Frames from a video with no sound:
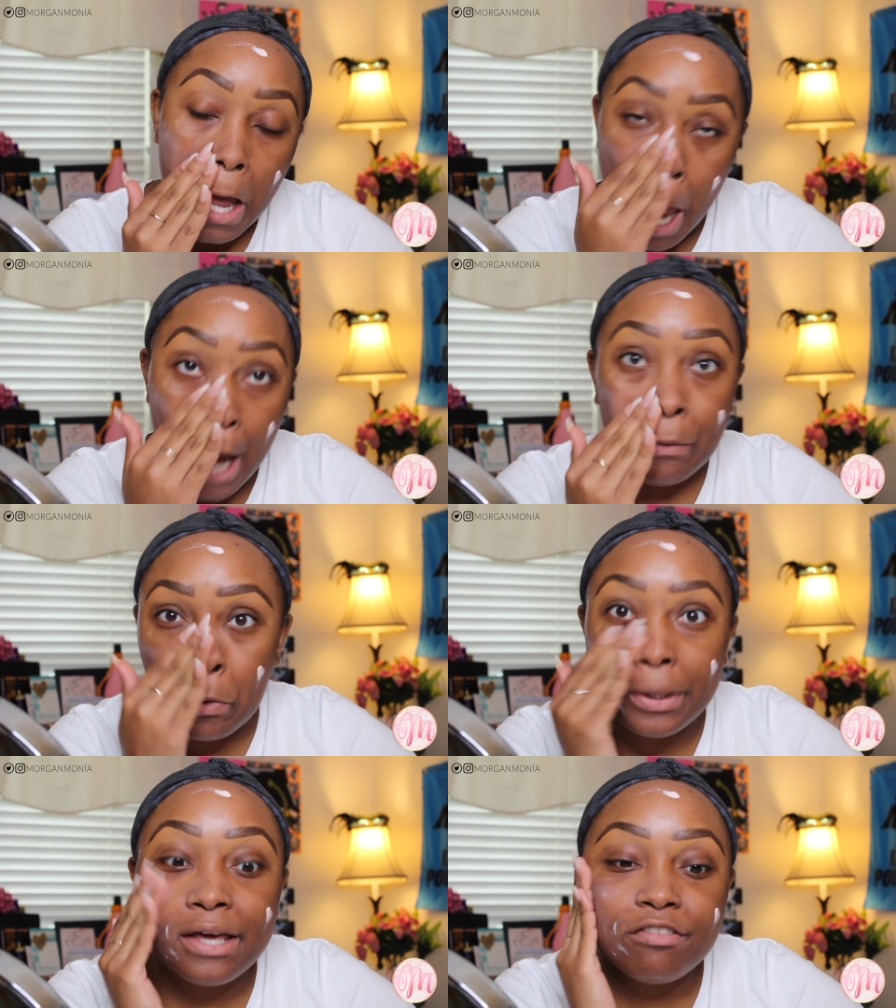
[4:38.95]
and
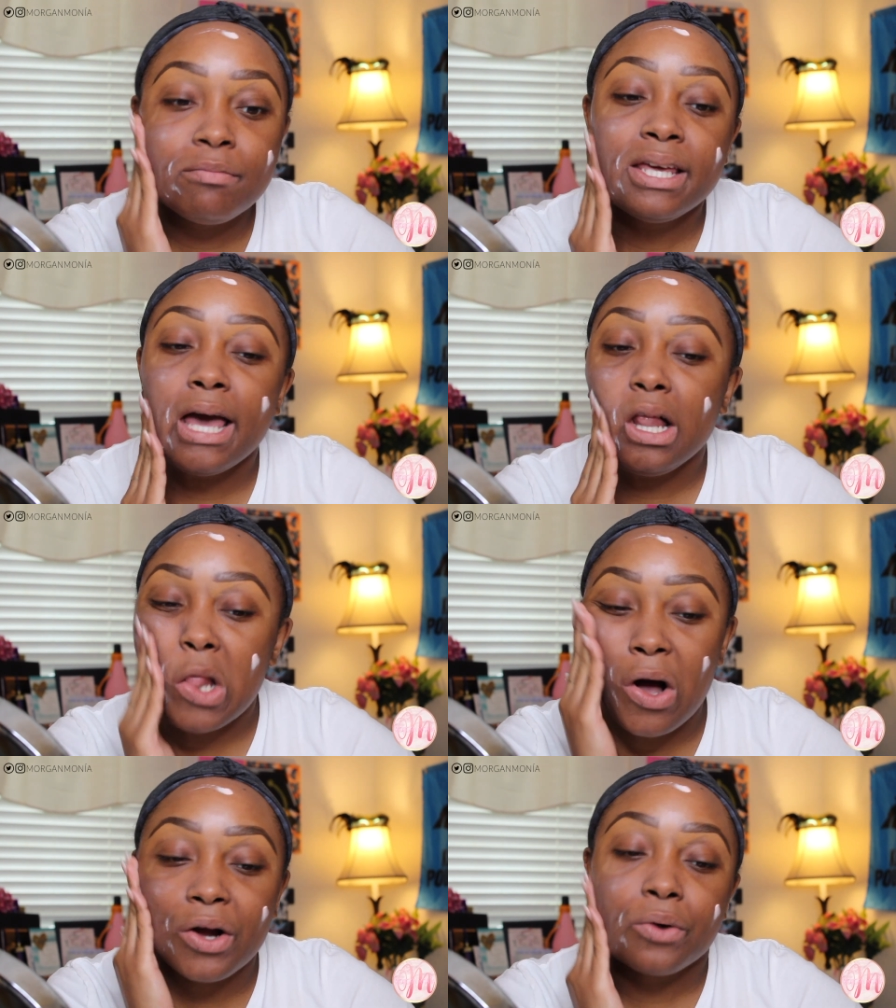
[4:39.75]
will give me a
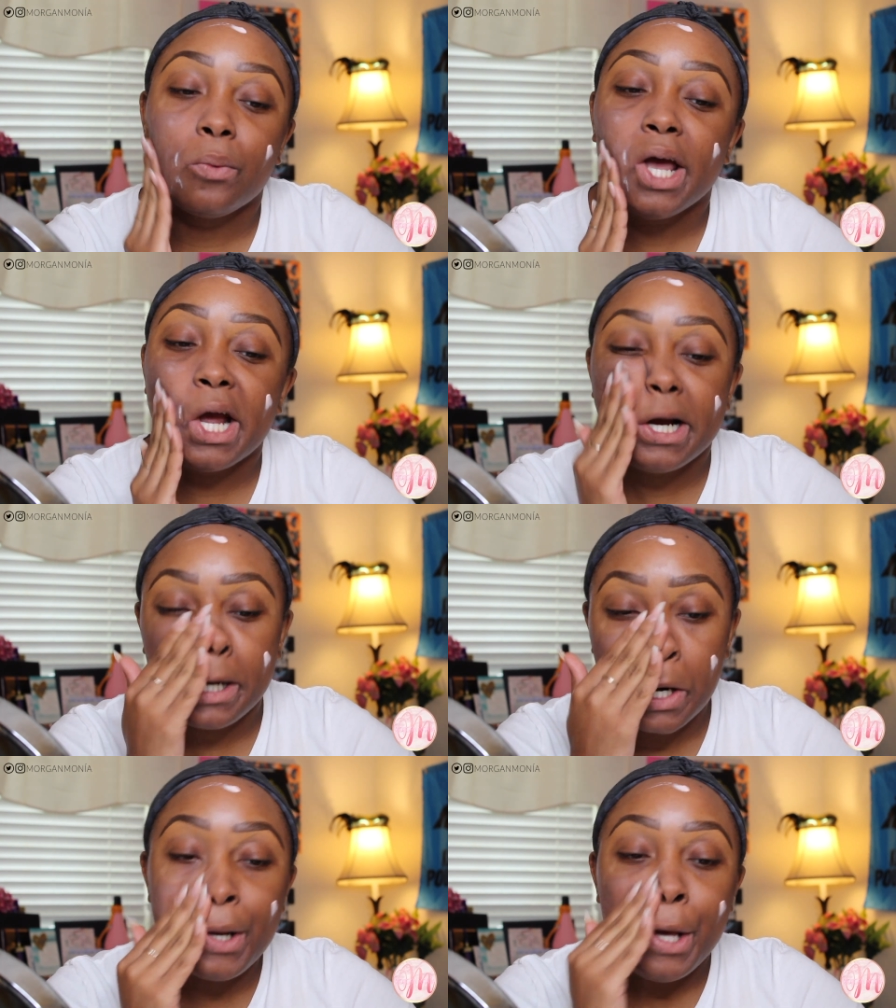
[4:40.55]
longer
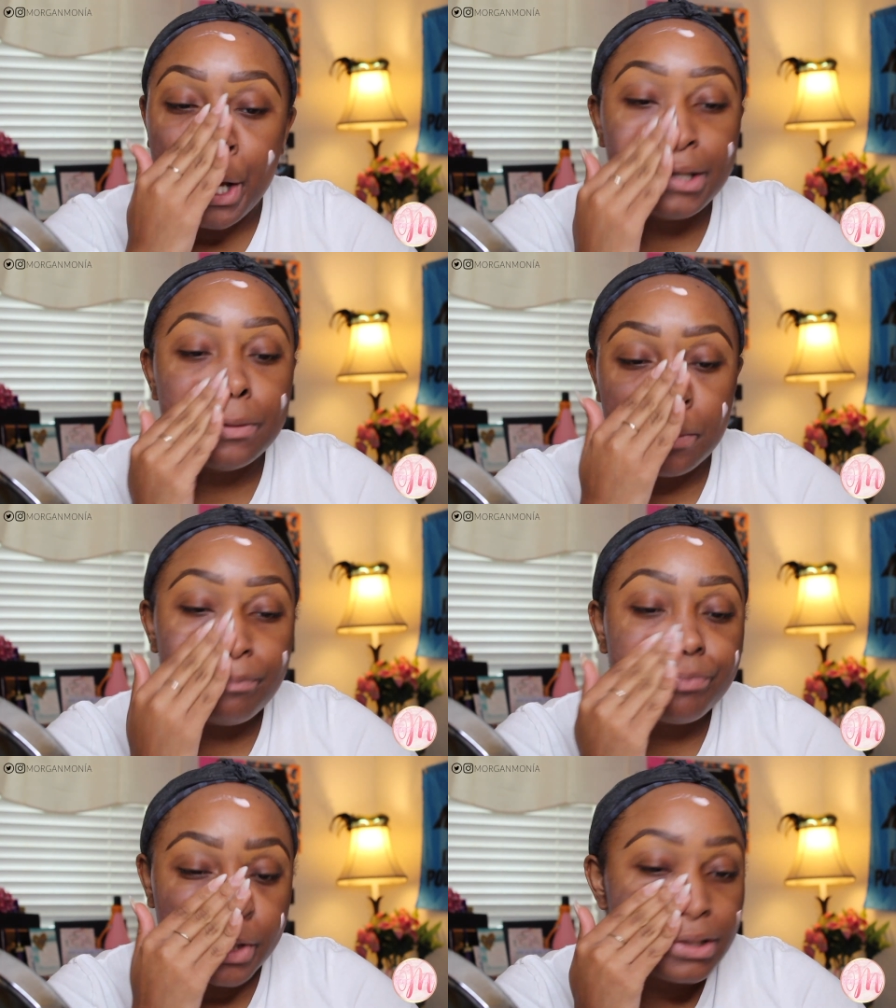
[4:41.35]
wear.
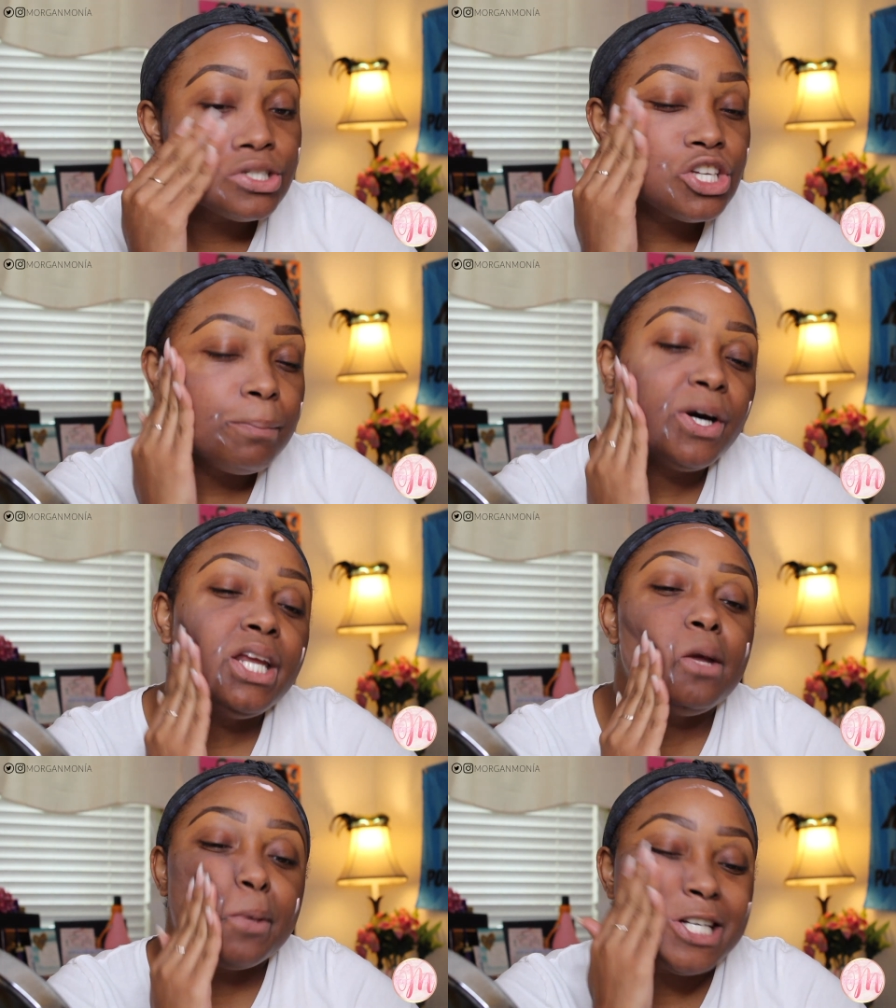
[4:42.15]
To put
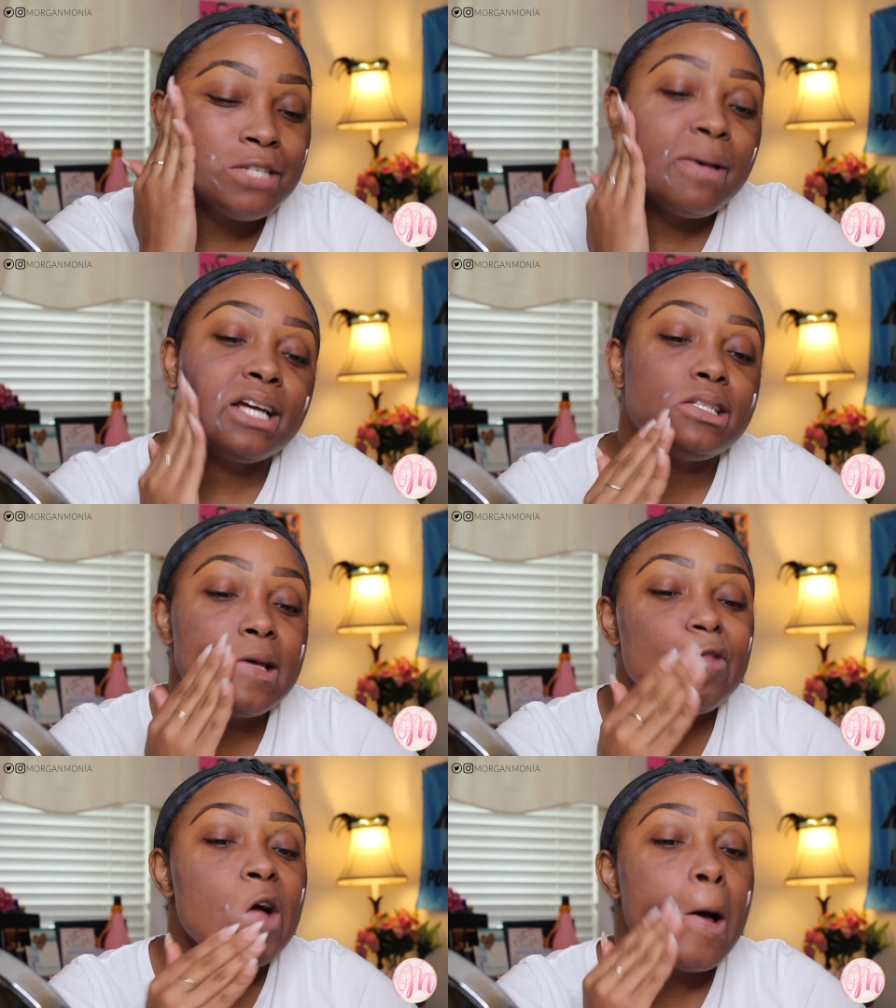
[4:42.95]
it in
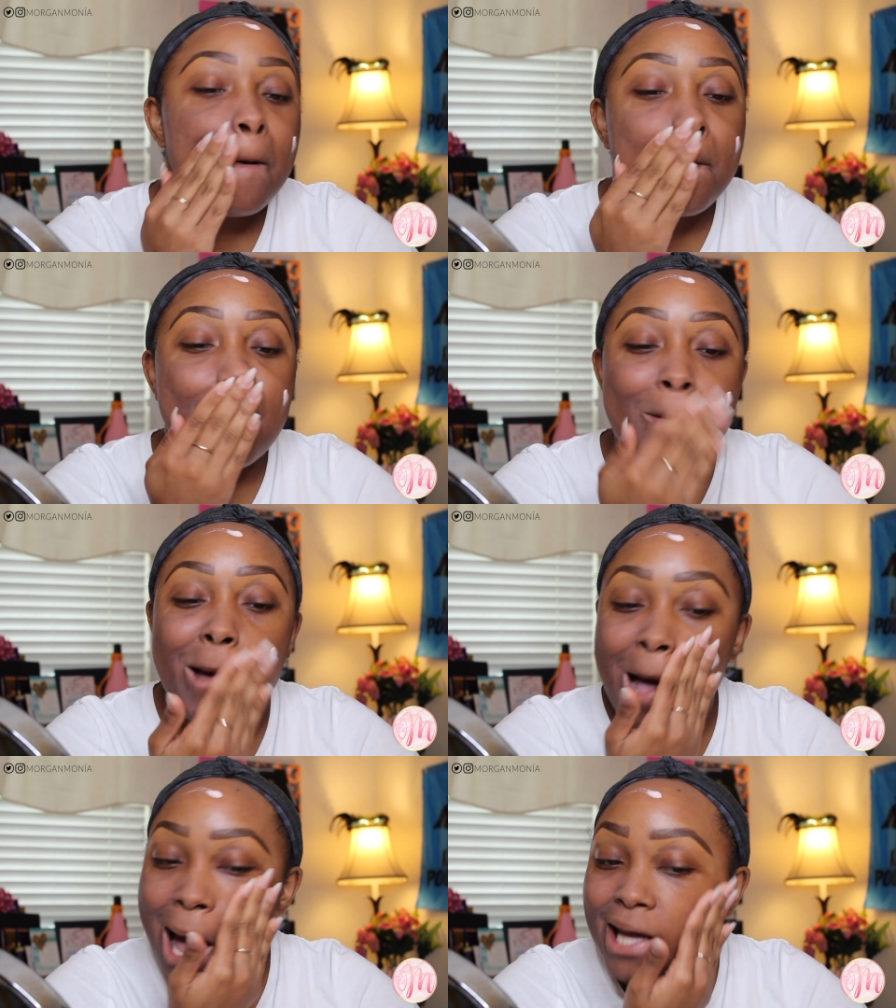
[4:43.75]
perspective,
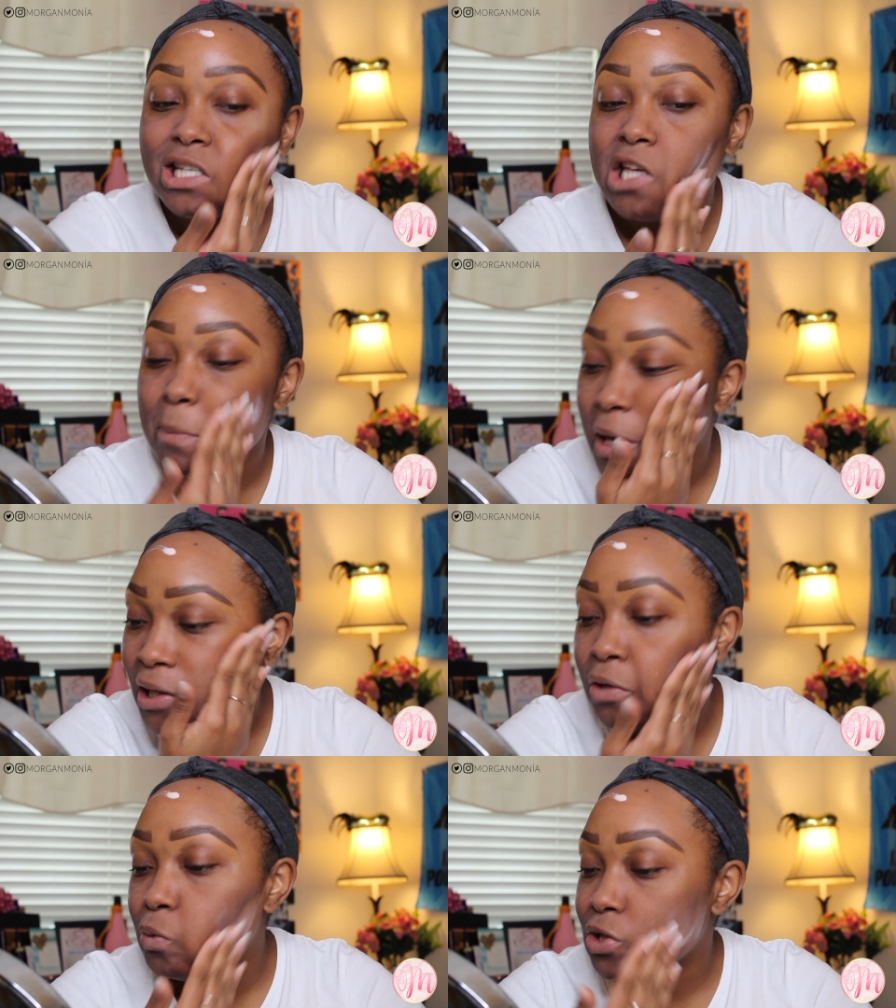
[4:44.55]
I
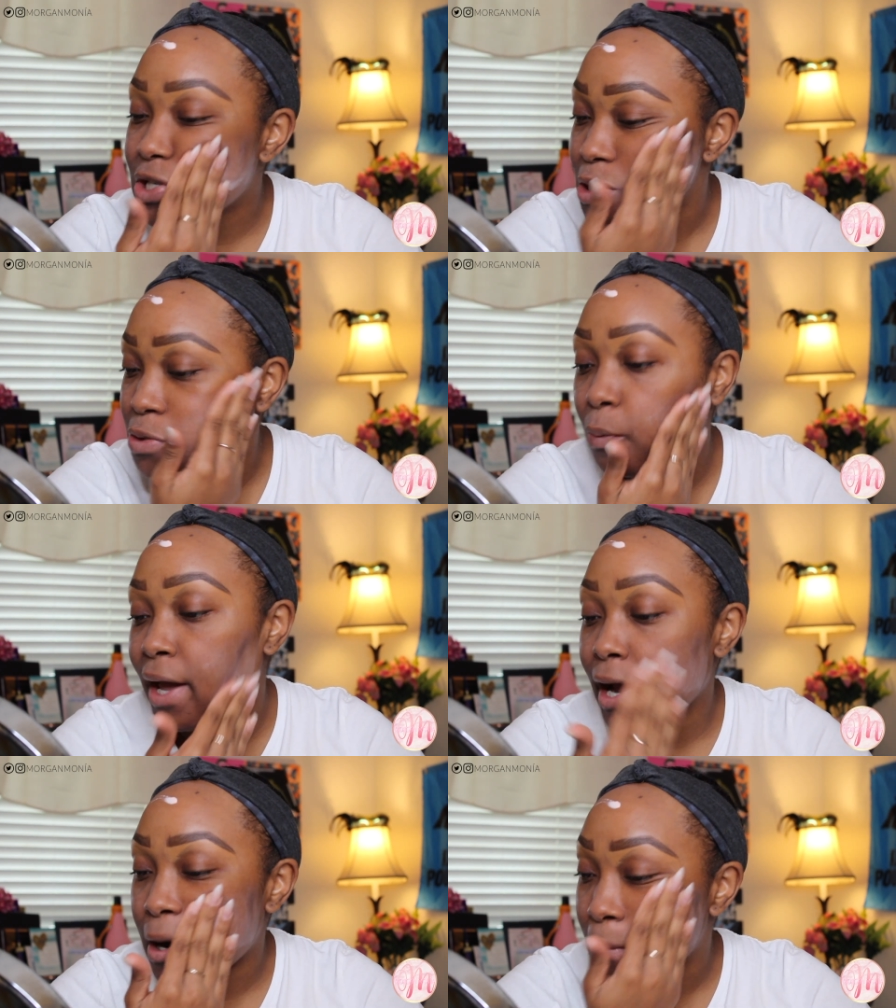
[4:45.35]
typically will just
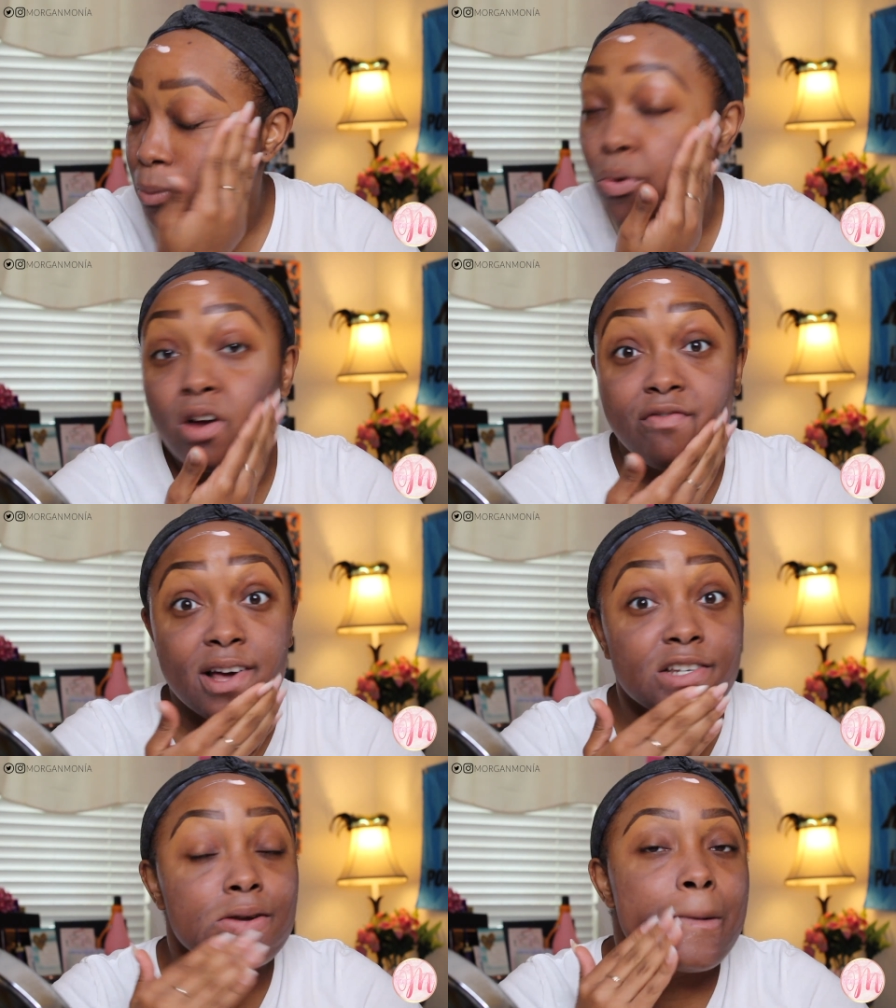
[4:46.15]
wear
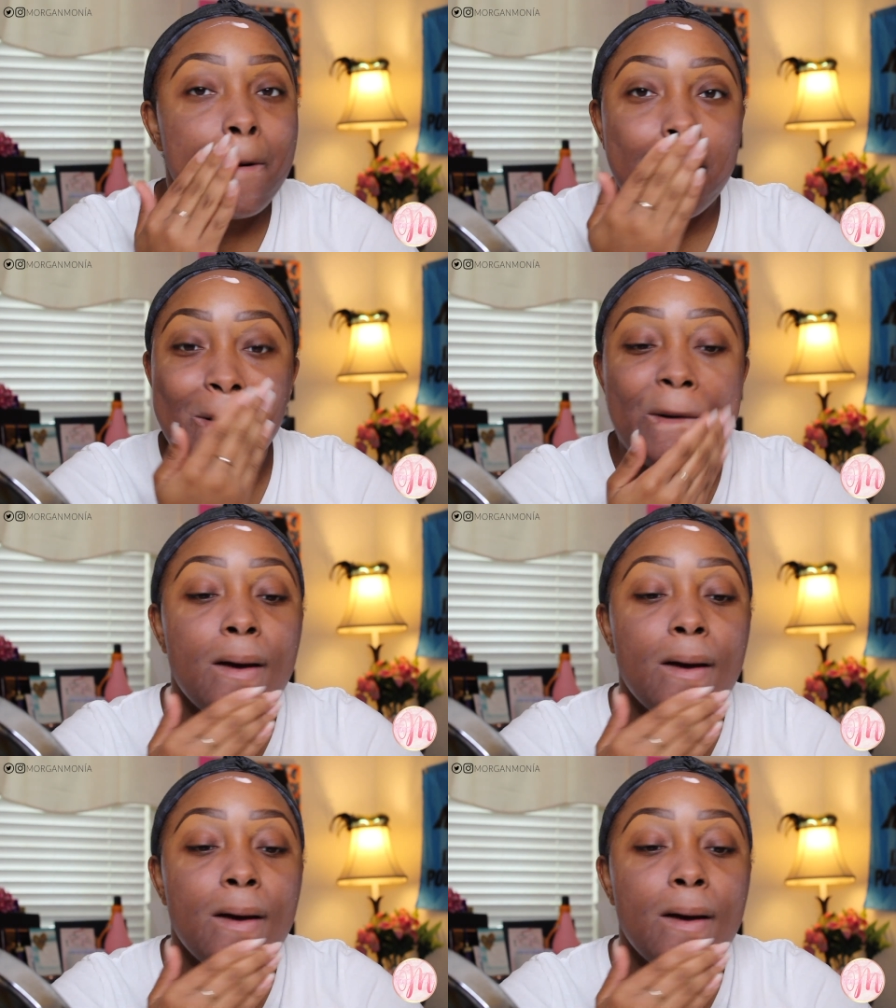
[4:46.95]
POREfessional